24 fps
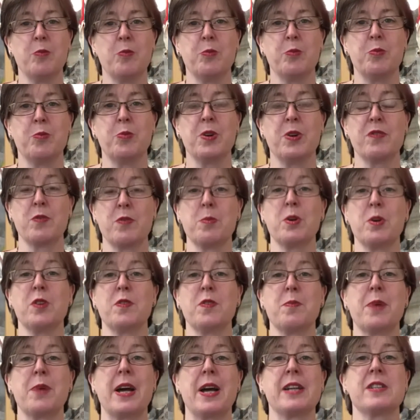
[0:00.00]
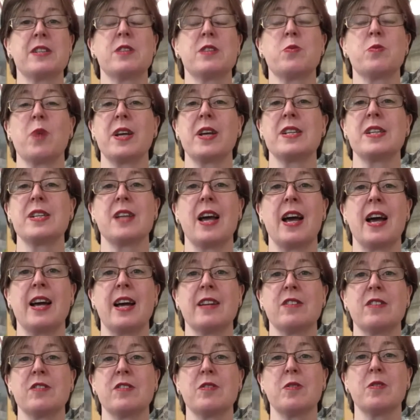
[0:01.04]
We remove impacted waste
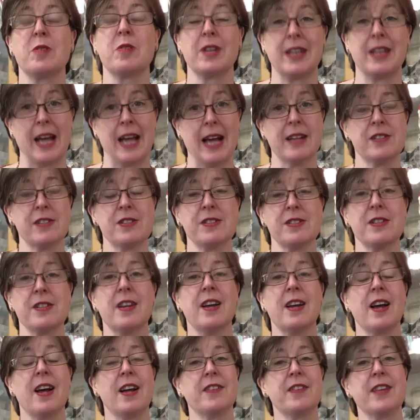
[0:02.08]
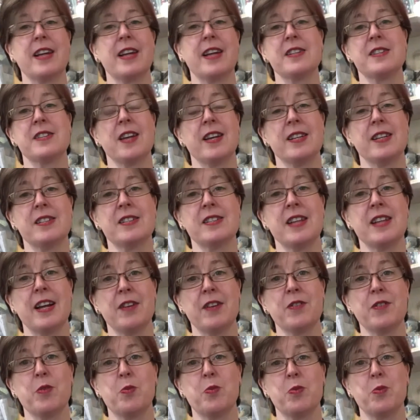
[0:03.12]
and gas, and that takes
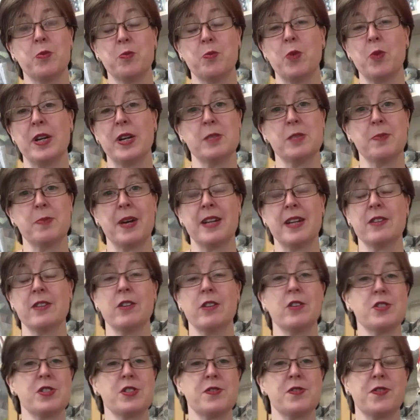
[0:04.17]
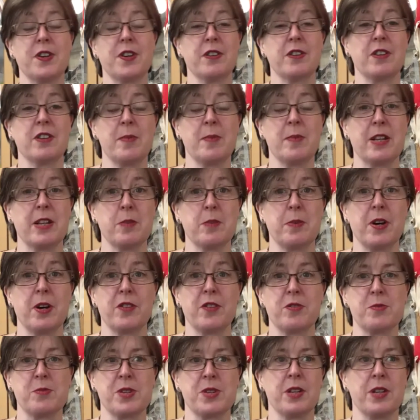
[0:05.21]
down the waistband. Lots of folk come out of the
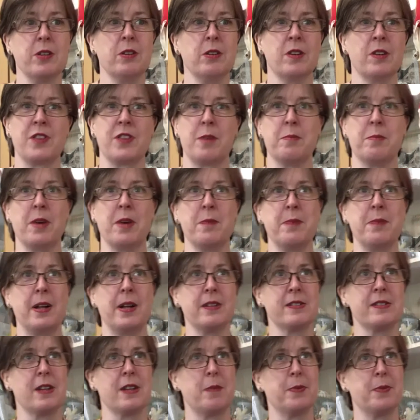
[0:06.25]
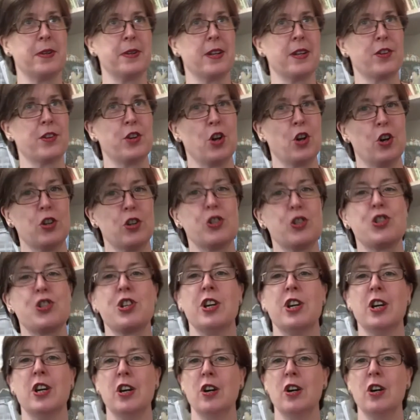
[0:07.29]
bathroom saying, oh, I've done my belt up another notch.
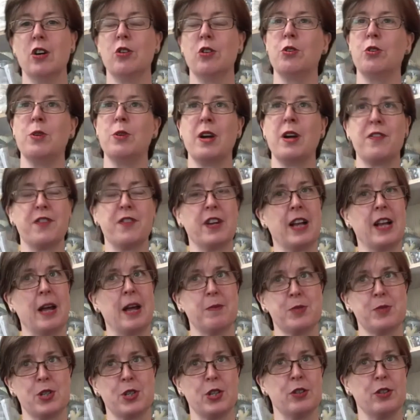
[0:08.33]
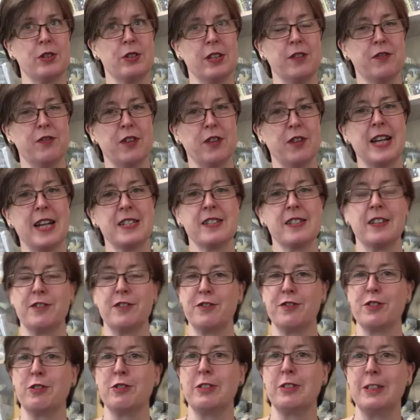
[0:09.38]
Or, oh, I feel absolutely flat. I
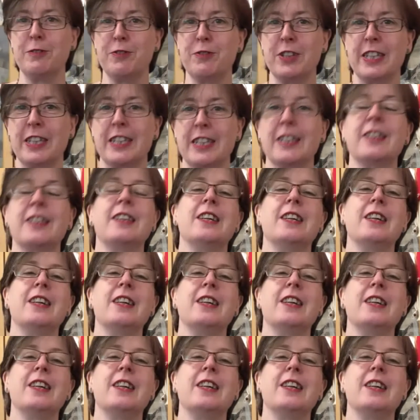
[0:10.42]
feel lovely.